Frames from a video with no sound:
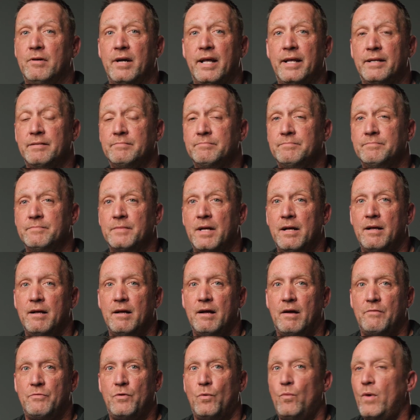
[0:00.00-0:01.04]
And
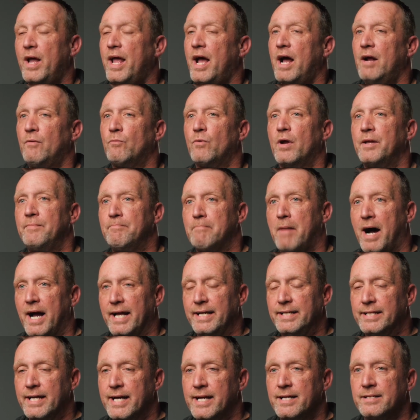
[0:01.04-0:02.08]
the way I run my
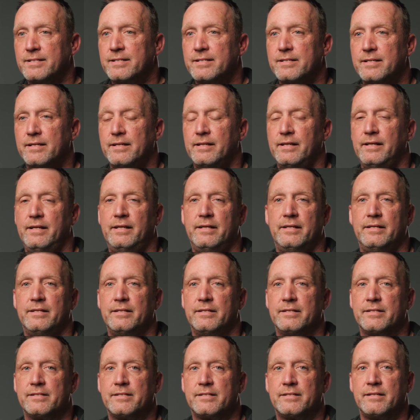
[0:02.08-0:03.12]
desk
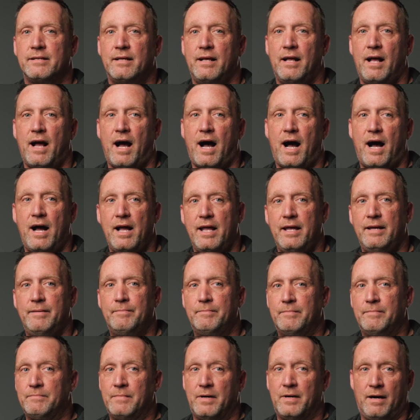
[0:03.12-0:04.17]
is I
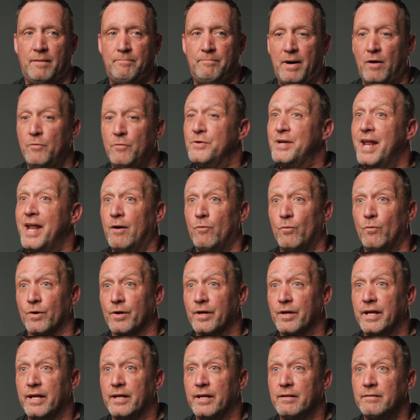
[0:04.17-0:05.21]
am about
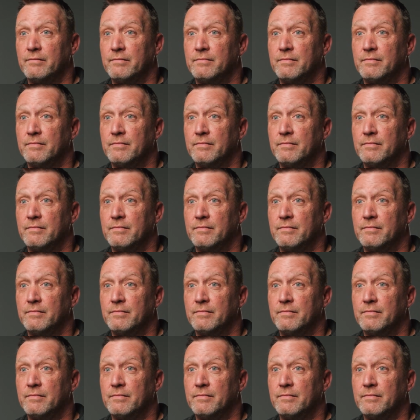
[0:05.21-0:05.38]
networking.